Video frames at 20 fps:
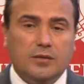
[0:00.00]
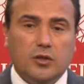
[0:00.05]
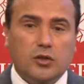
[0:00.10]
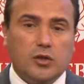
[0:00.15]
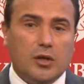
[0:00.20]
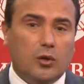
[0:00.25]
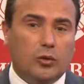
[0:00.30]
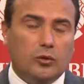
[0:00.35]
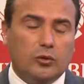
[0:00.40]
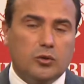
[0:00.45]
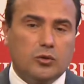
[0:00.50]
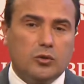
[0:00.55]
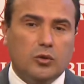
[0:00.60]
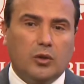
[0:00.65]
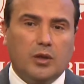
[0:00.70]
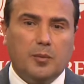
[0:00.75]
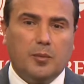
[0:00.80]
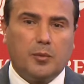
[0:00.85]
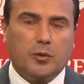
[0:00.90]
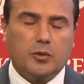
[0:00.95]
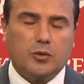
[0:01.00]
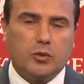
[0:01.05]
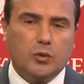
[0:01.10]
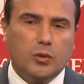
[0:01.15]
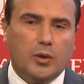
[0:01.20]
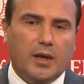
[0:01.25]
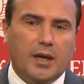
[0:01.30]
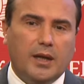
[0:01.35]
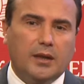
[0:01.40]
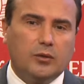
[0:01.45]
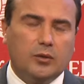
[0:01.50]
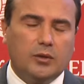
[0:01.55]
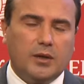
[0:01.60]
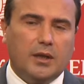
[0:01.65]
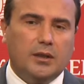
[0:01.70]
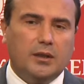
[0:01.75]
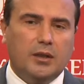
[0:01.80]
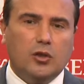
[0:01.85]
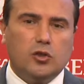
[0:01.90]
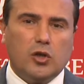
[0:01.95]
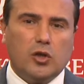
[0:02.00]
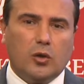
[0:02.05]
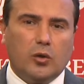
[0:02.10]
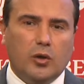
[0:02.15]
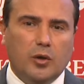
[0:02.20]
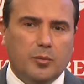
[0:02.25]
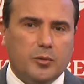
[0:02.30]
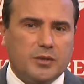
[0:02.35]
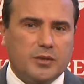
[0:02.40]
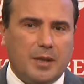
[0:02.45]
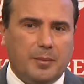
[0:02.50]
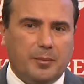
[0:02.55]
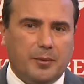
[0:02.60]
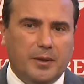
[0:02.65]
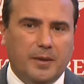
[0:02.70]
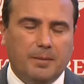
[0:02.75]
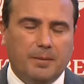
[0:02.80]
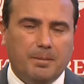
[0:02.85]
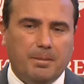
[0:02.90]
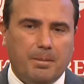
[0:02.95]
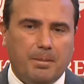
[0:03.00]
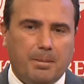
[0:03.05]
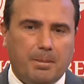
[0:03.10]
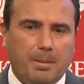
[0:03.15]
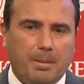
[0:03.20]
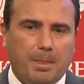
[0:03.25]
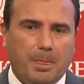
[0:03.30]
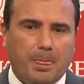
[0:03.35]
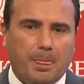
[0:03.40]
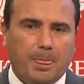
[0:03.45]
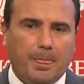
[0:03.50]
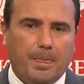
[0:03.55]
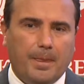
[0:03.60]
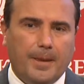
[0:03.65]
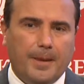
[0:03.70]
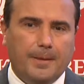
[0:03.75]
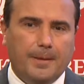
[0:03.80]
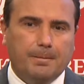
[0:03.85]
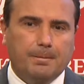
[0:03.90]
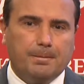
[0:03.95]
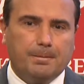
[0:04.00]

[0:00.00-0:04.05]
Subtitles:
and the whole report will